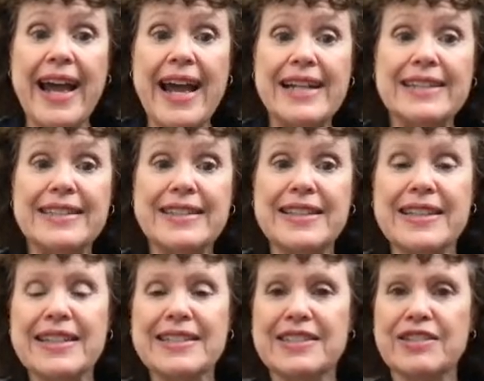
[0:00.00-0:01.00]
And the thing
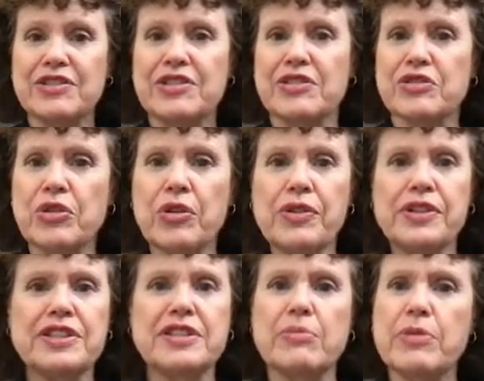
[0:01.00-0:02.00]
is, there's all
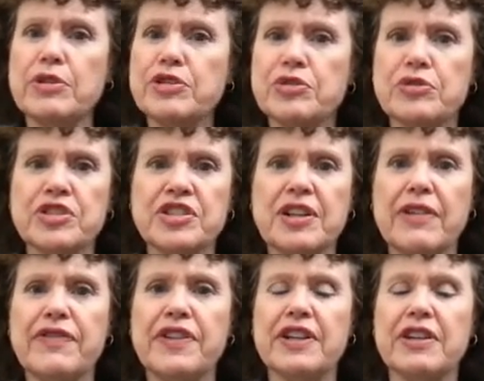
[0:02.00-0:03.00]
this emotional
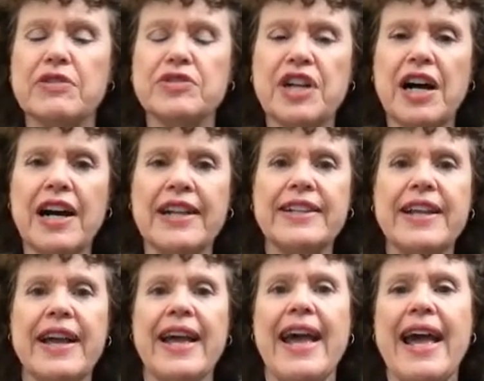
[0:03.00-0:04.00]
stuff that goes on,
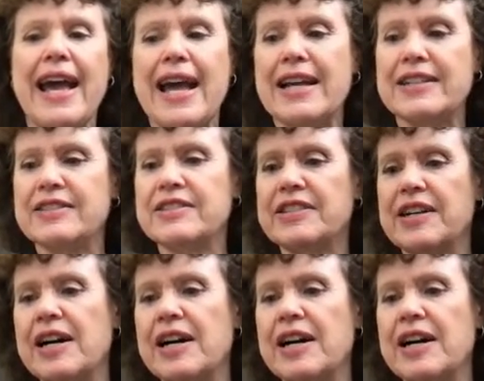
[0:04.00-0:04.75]
and